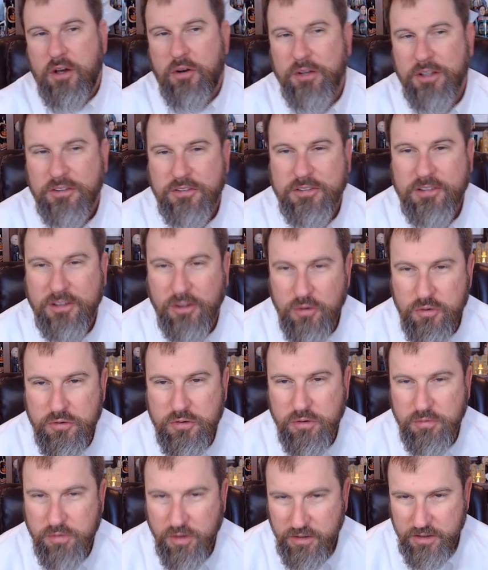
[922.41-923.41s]
held
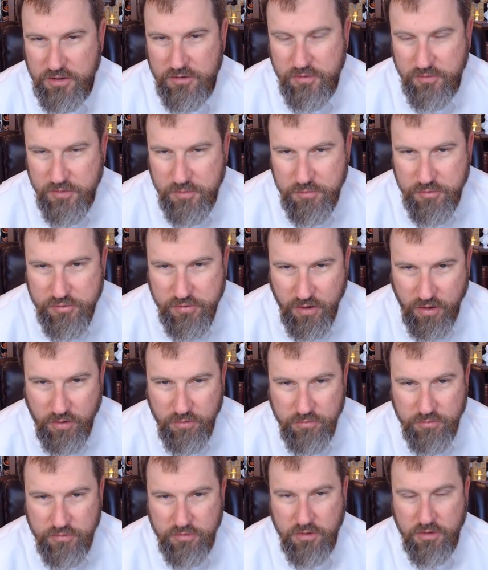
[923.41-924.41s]
exclusively to
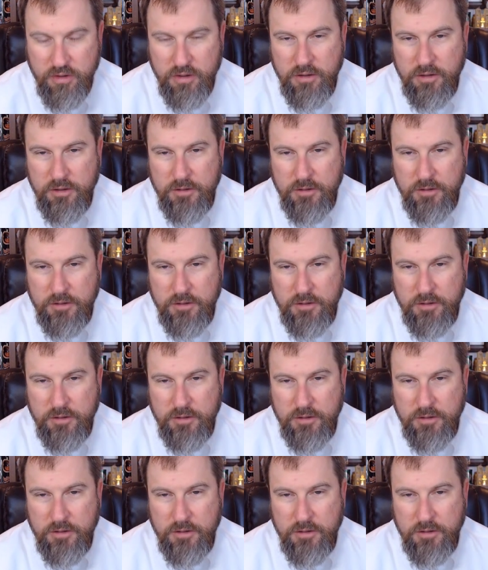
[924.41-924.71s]
themselves.